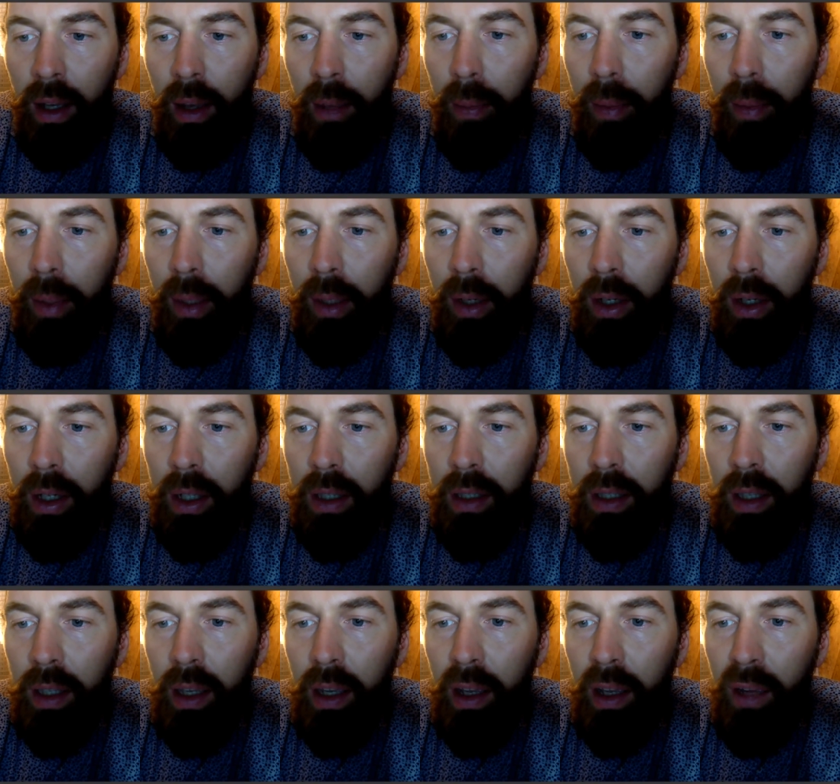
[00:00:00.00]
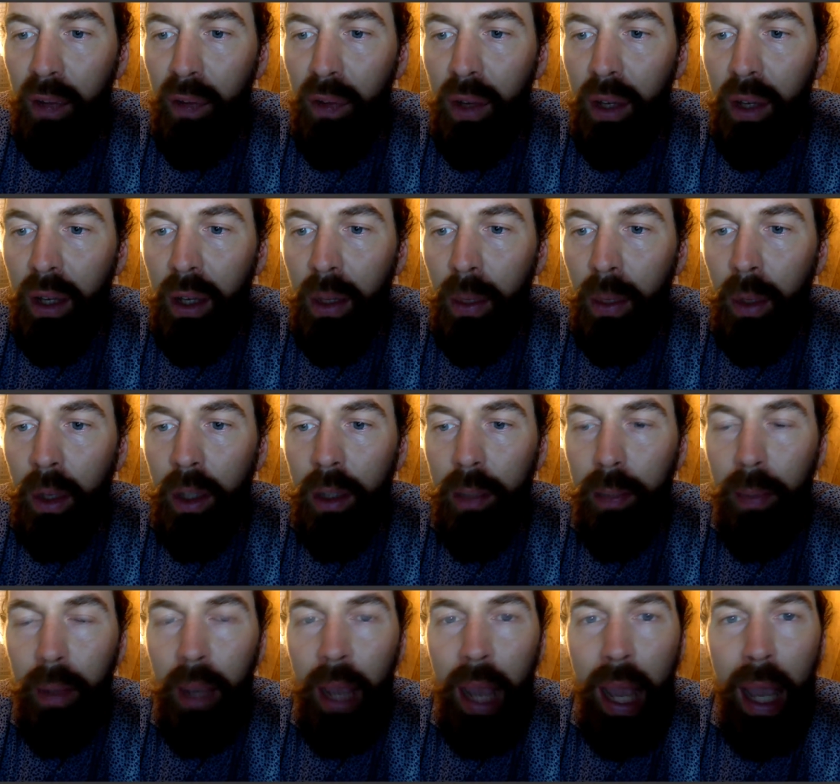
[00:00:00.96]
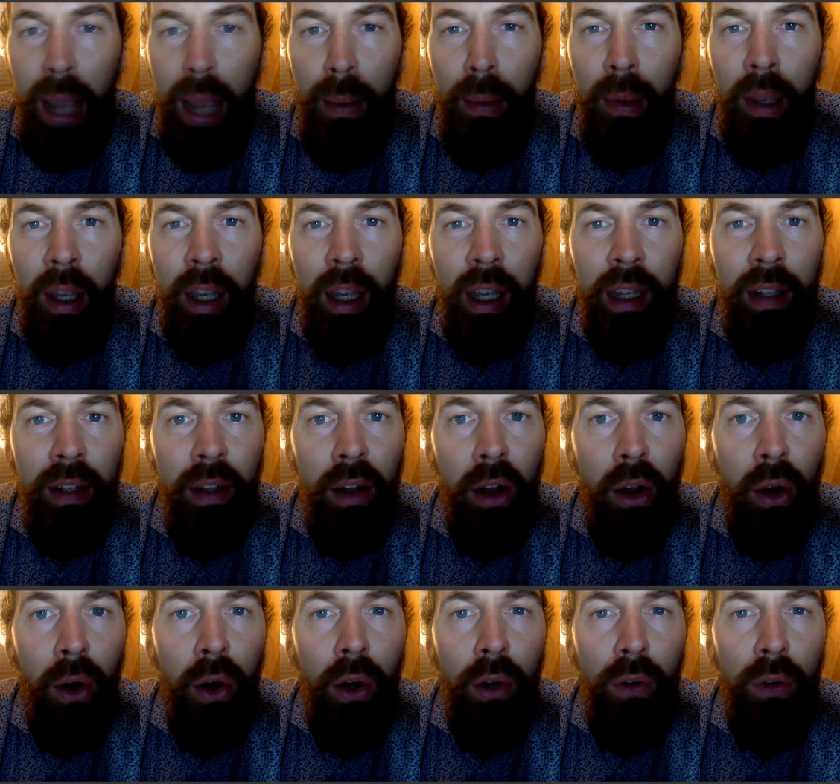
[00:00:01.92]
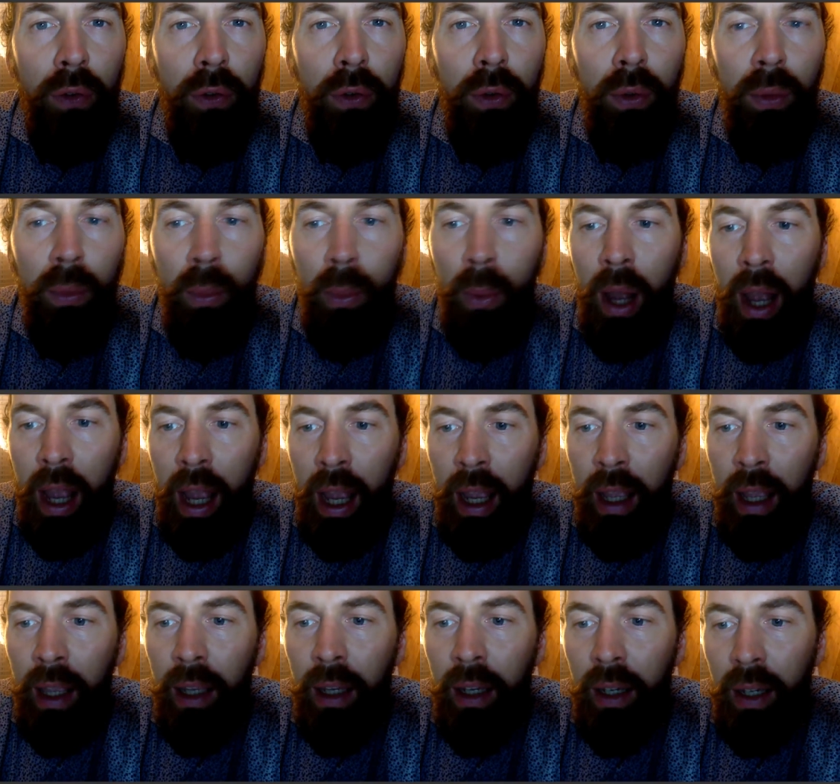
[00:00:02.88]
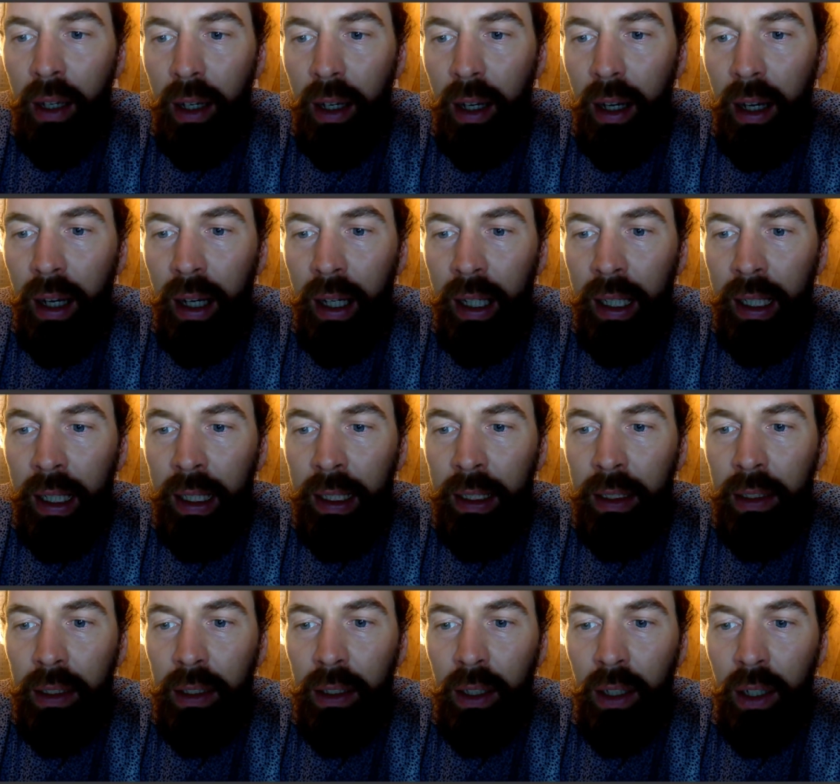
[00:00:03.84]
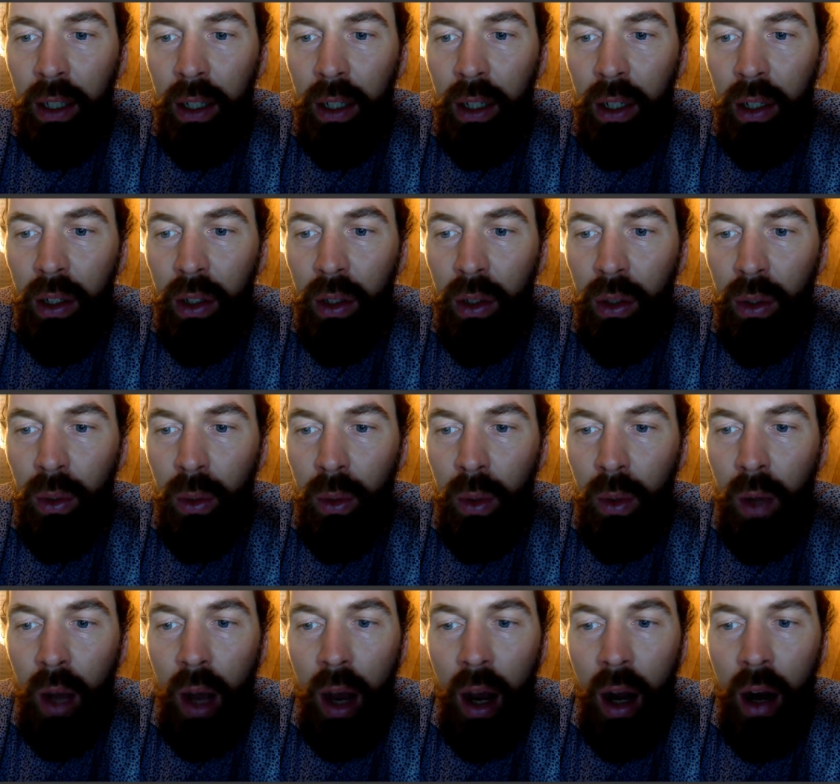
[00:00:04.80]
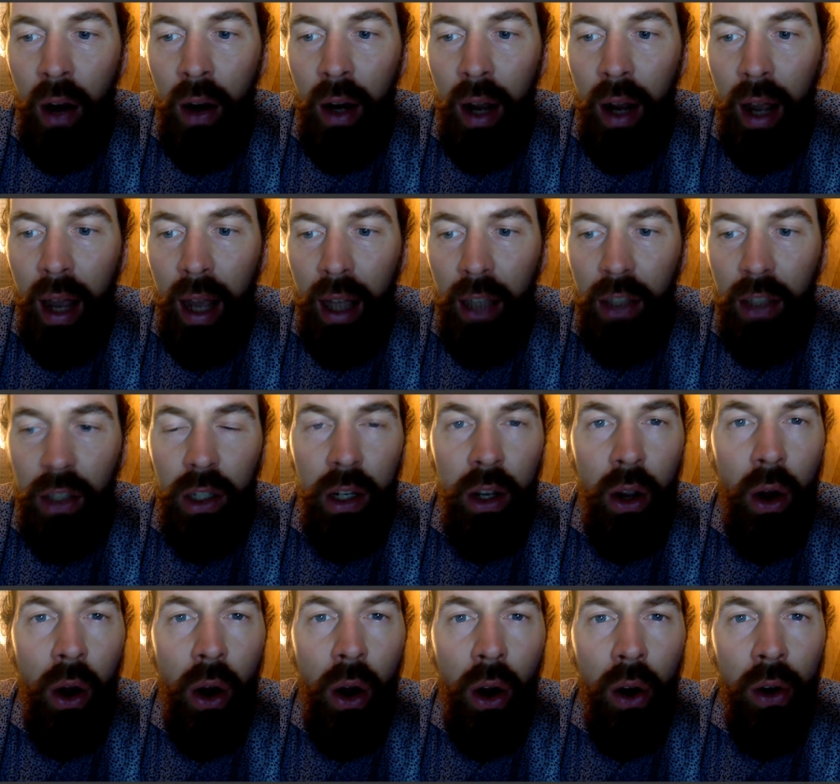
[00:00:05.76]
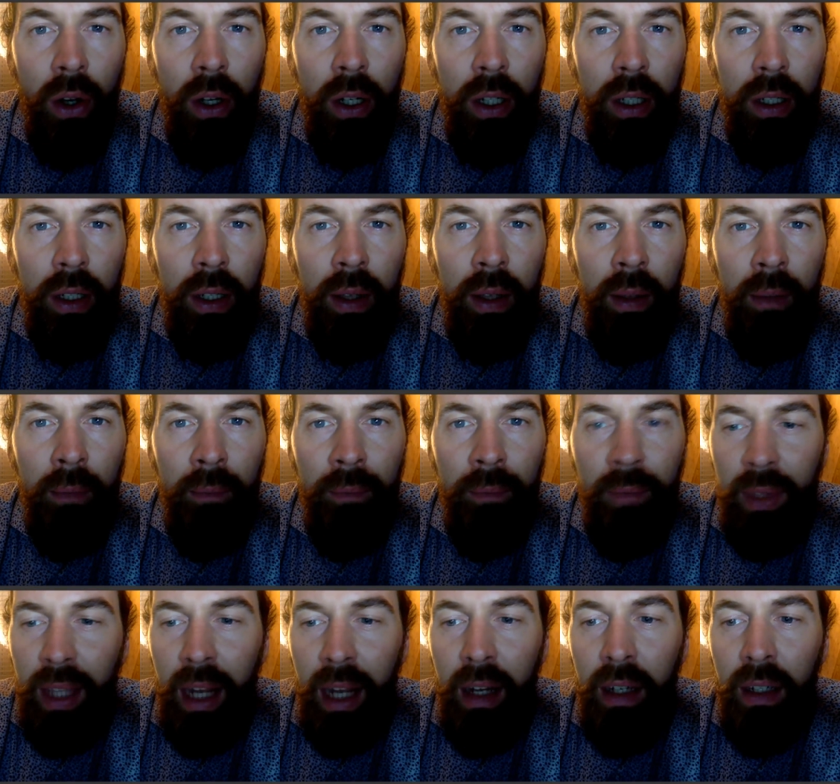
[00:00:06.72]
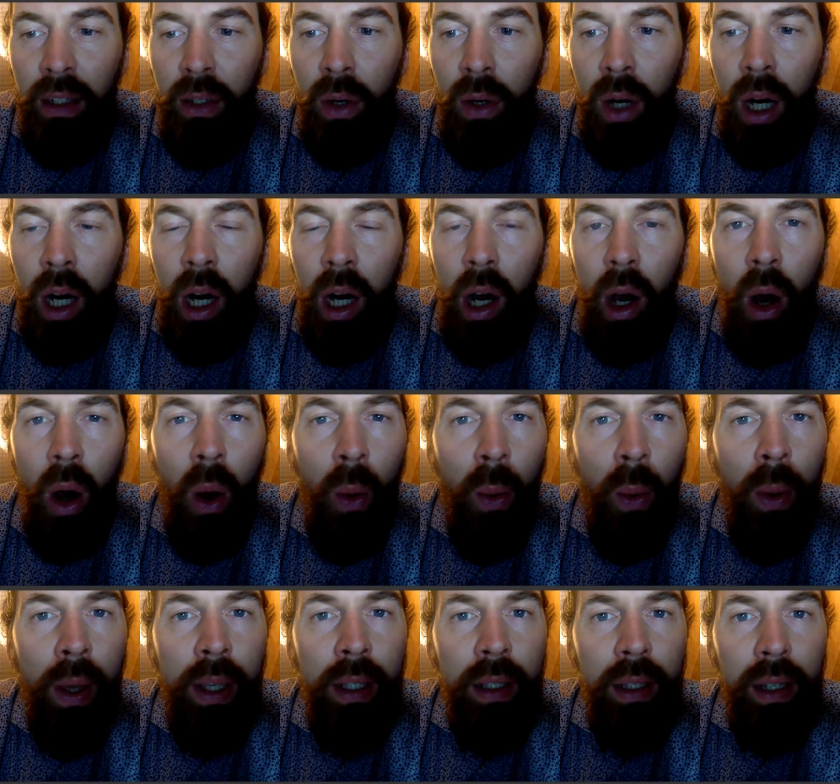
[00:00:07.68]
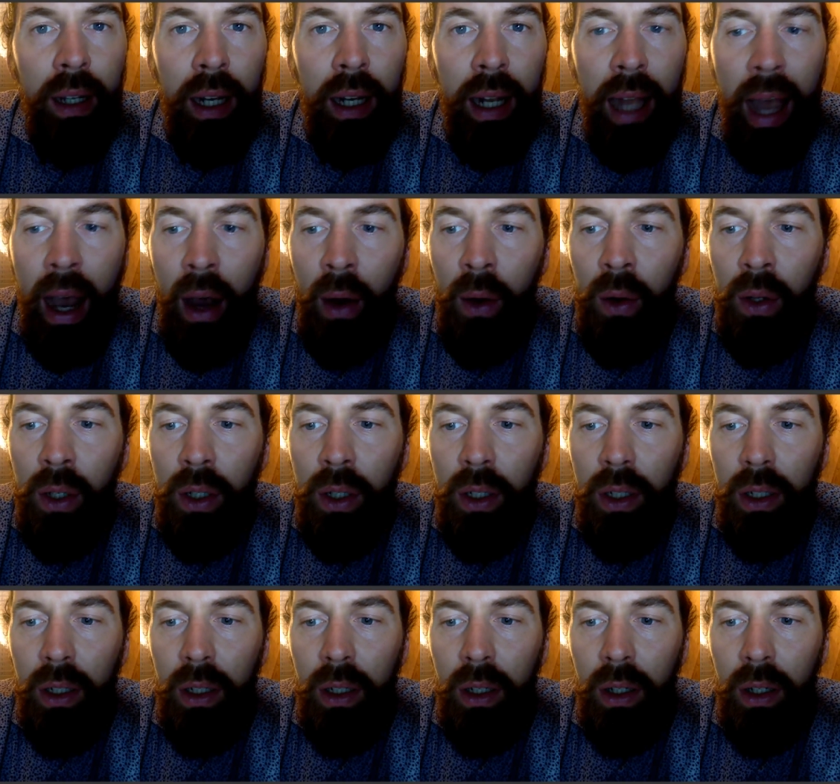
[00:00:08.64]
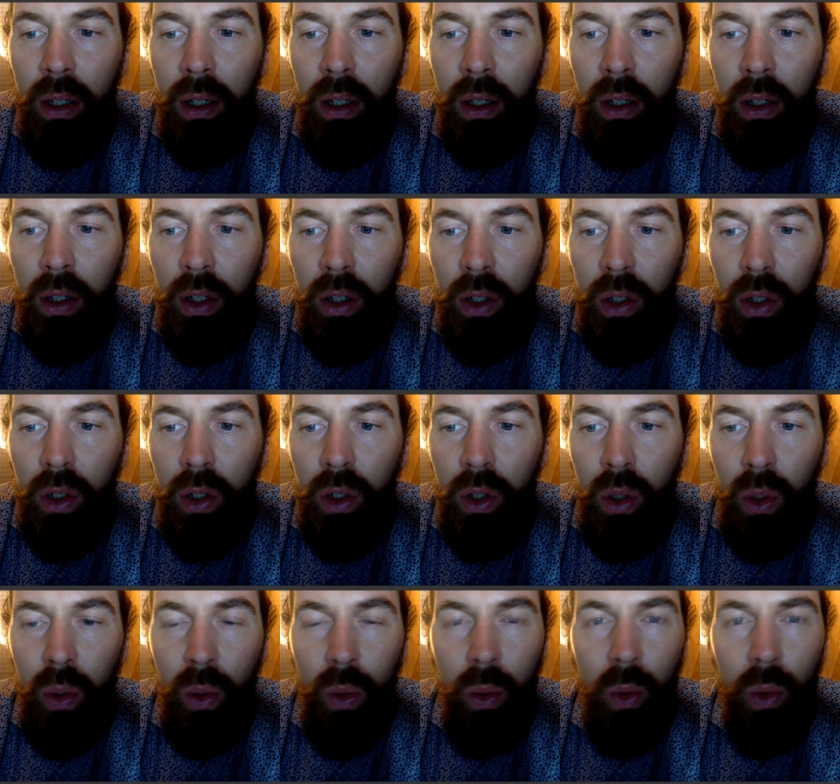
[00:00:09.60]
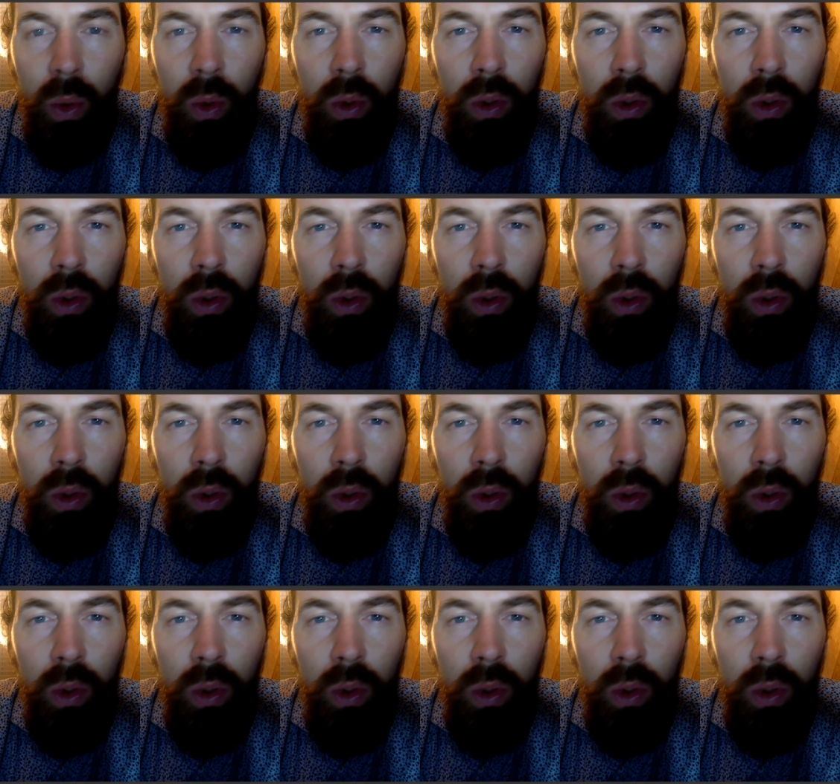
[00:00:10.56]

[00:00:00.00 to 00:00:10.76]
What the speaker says: Because if he was behaving in a hurtful way and you are actually hurt, then you are always allowed to